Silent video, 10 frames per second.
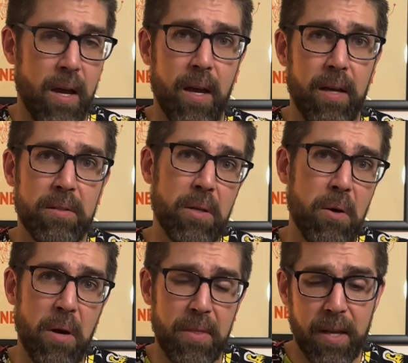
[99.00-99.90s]
so
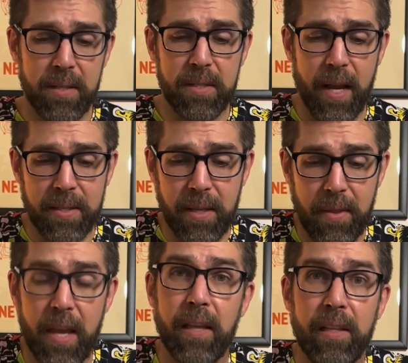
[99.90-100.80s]
I think it's nice that
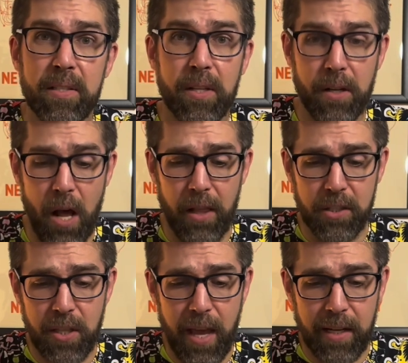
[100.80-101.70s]
they at least acknowledge
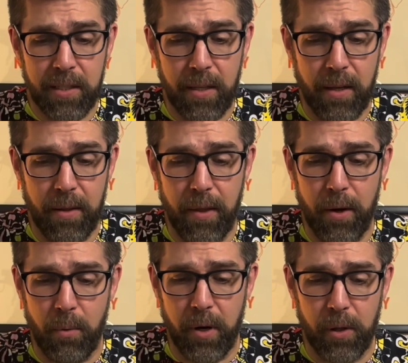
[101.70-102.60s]
that. They
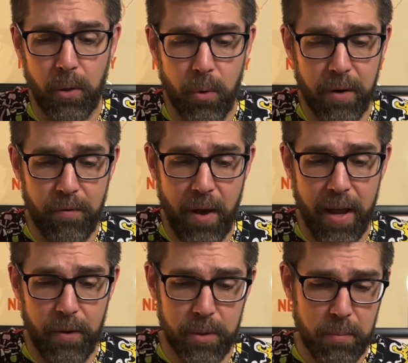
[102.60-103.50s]
don't want to glorify
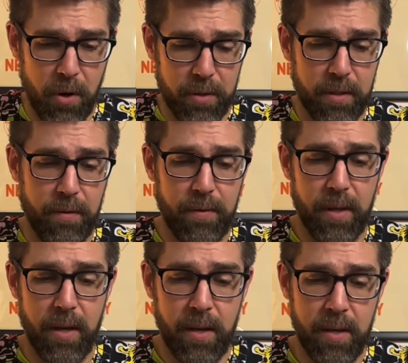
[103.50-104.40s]
those parts of
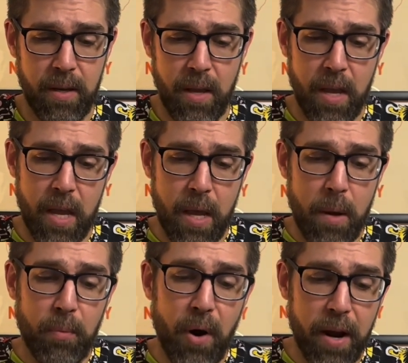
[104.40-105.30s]
the
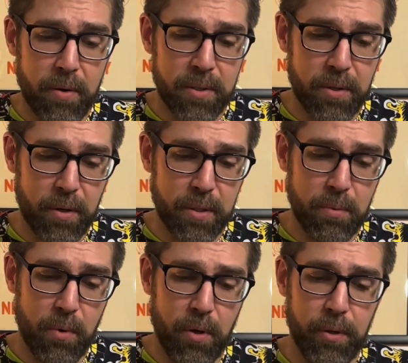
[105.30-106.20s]
prior circus
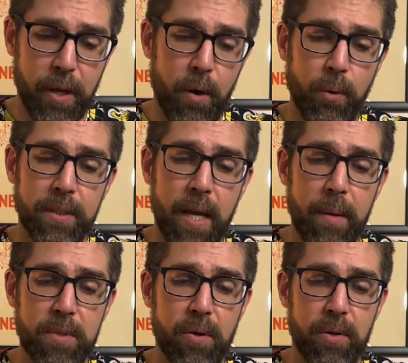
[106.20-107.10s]
world, the old-time
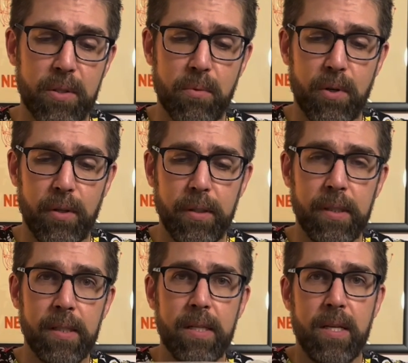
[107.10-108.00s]
circus world.
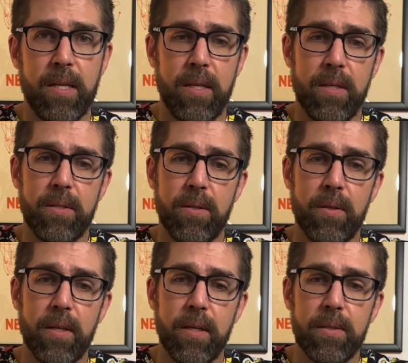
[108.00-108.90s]
So
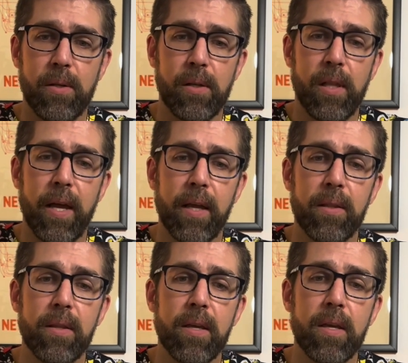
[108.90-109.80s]
these look like
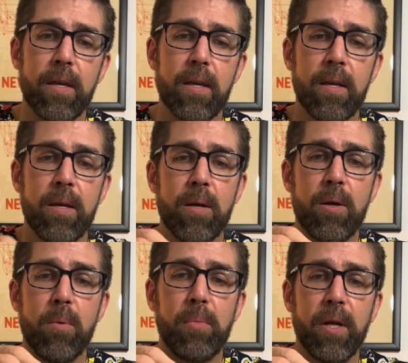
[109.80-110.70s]
the
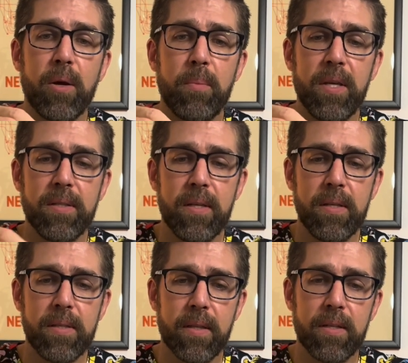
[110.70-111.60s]
player
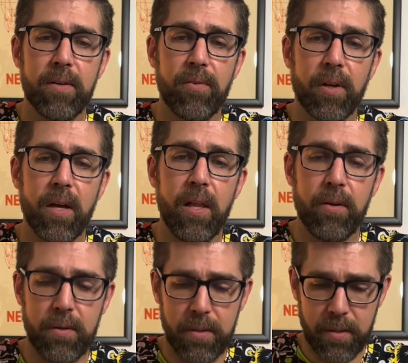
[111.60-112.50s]
pieces in the different
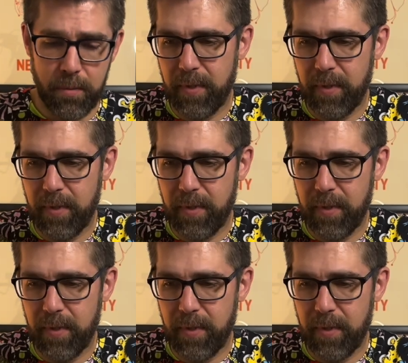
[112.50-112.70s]
colors.